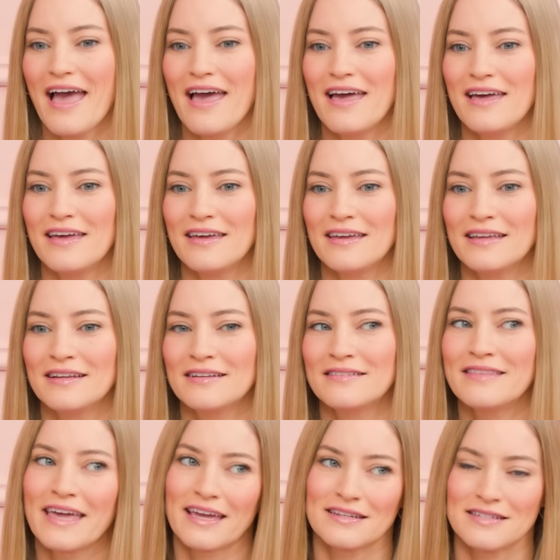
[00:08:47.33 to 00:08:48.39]

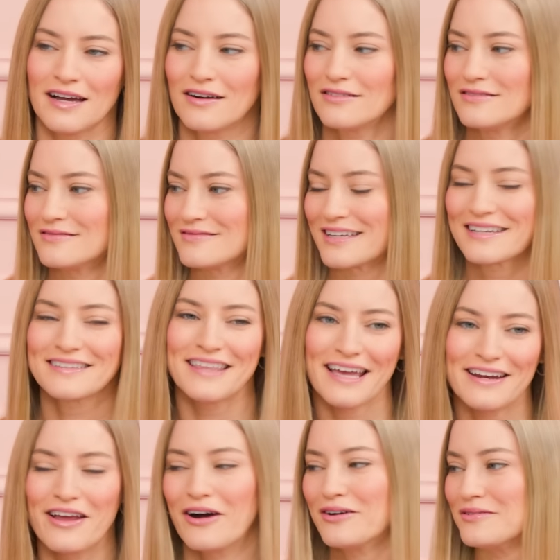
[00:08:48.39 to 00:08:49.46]
and they can tell. Like they
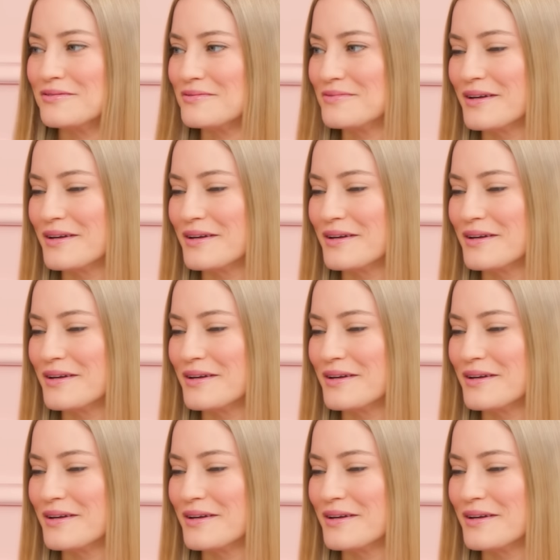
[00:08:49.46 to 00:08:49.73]
know.